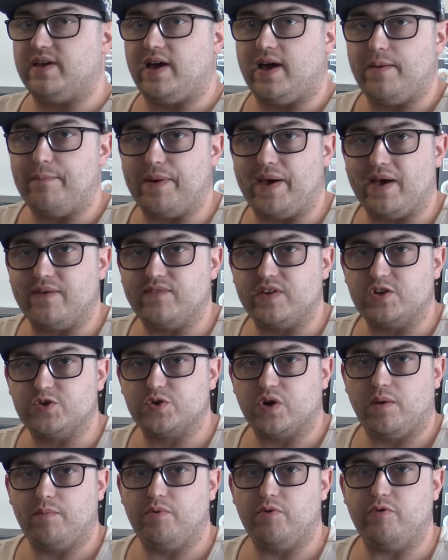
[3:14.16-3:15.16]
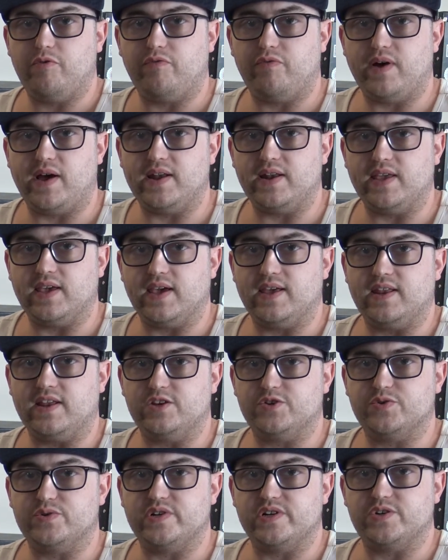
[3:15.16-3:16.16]
I'm having trouble finding any
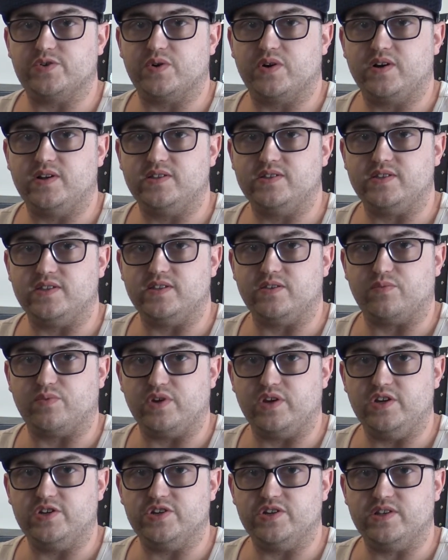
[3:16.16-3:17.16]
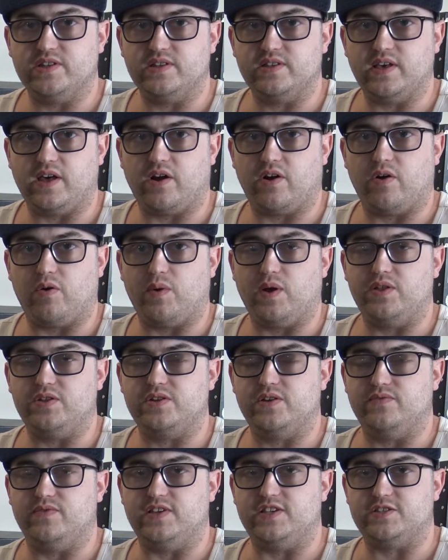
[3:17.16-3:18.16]
Trinitrons in the region that are
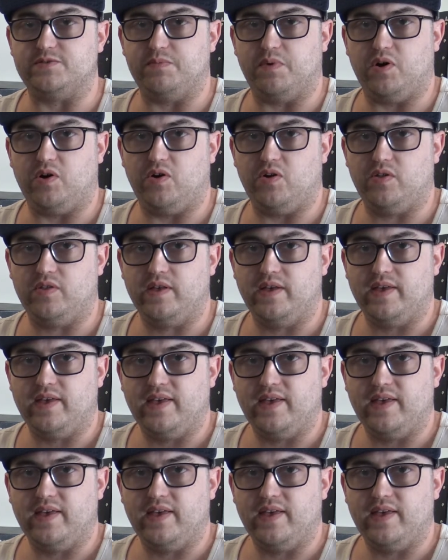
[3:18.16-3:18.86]
relatively small.